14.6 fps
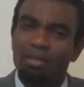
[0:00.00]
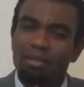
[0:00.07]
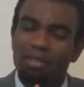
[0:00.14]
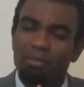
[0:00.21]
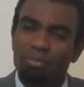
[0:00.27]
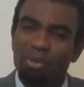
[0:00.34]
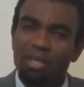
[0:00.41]

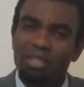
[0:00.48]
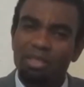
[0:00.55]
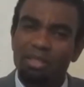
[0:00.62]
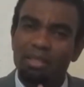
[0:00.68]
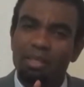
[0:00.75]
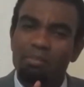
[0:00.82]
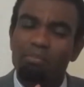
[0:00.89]

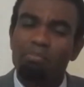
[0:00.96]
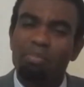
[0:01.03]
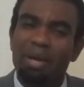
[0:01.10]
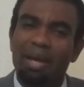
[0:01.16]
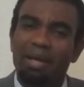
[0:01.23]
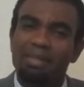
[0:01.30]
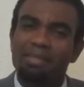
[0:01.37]
Depression
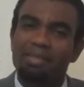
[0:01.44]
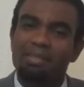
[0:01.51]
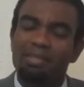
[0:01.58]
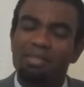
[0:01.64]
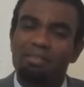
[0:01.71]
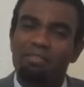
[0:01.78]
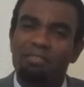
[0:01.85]
impacts
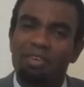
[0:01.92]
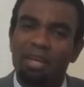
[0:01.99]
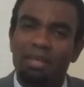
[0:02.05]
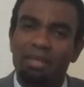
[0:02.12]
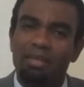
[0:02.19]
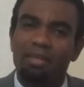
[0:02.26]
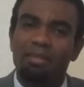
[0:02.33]

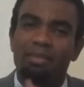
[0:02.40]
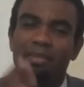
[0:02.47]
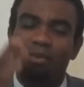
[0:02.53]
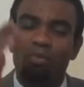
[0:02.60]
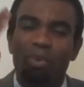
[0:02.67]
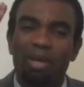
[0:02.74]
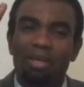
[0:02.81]
severely
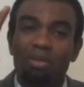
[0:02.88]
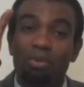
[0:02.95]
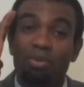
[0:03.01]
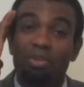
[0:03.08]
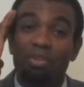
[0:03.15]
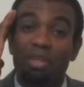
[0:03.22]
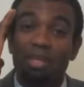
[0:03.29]
the way
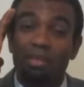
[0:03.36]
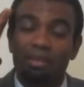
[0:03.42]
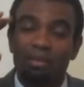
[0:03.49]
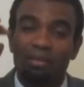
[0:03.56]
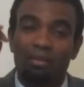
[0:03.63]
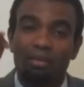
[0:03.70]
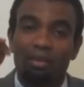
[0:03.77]
you think,